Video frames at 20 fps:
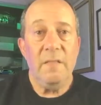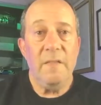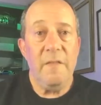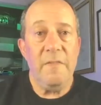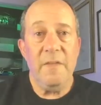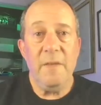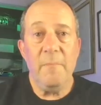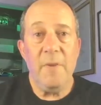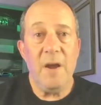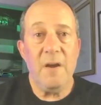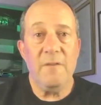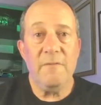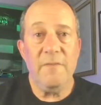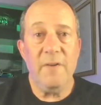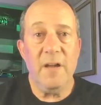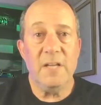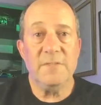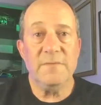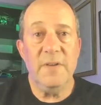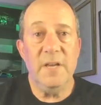Lithium iron
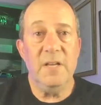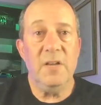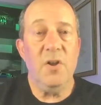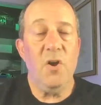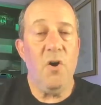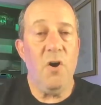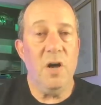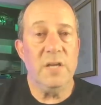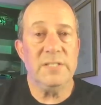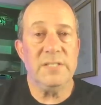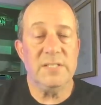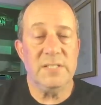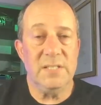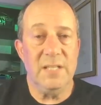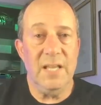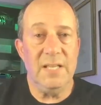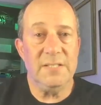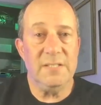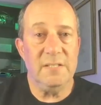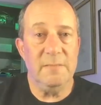phosphate costs
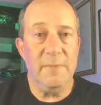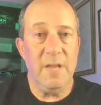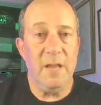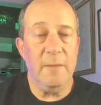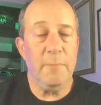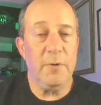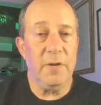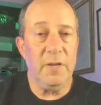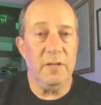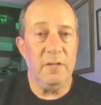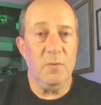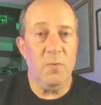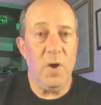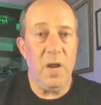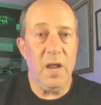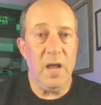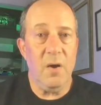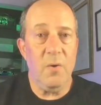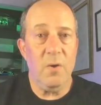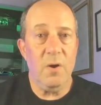less to make per
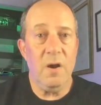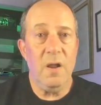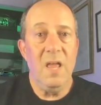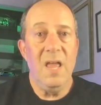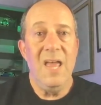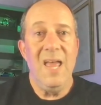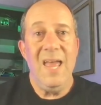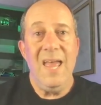kilowatt hour